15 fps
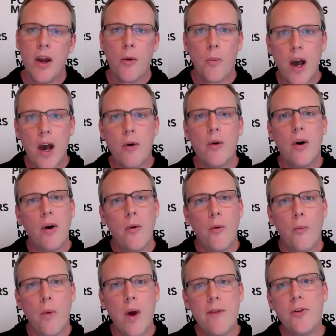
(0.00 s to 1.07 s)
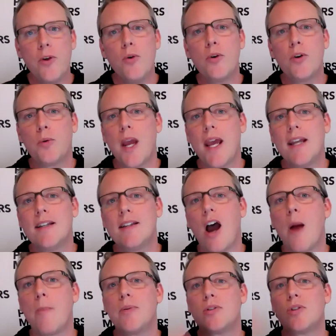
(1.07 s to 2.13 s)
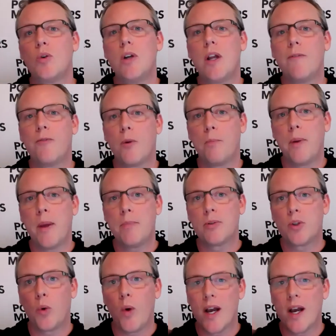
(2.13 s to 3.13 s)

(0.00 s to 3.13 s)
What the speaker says: Well, what if you created the opportunity for people to